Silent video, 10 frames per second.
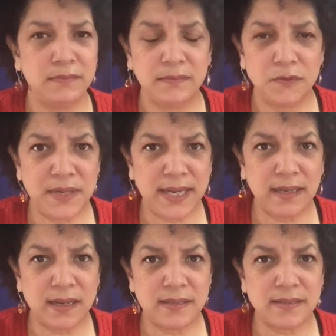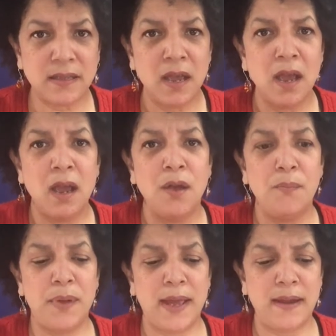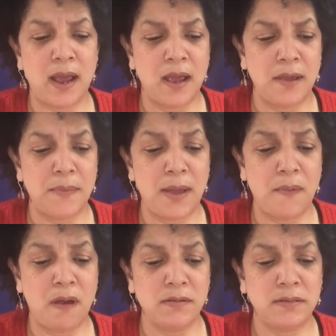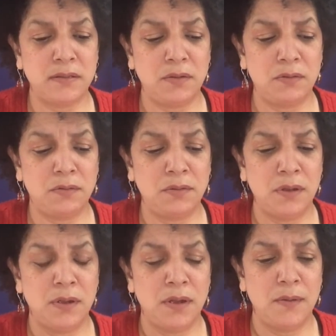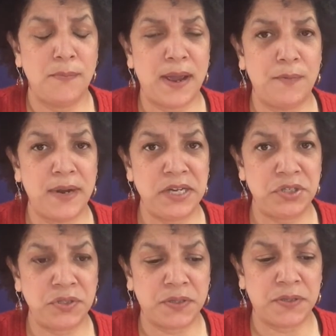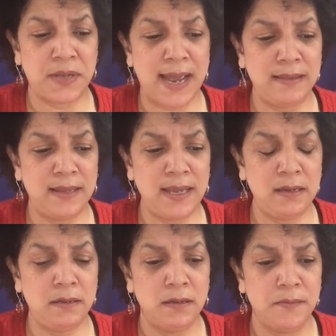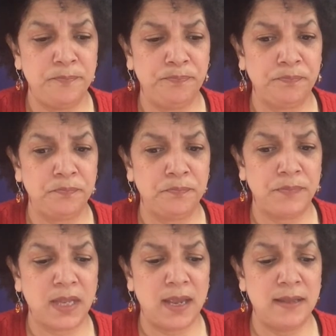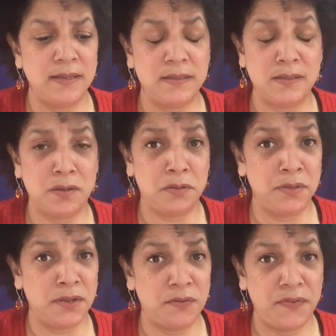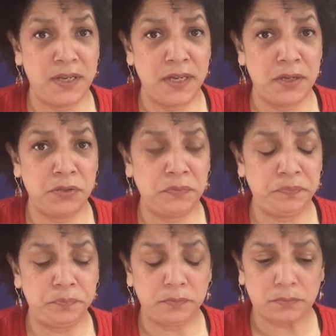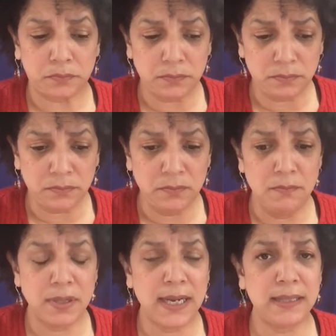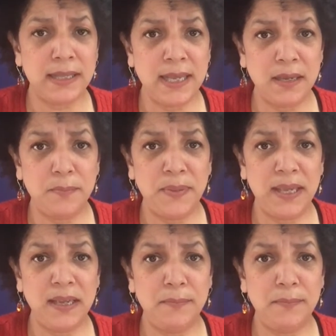ridiculous, but I'm also biracial. I think, and this is a whole nother video, but I think being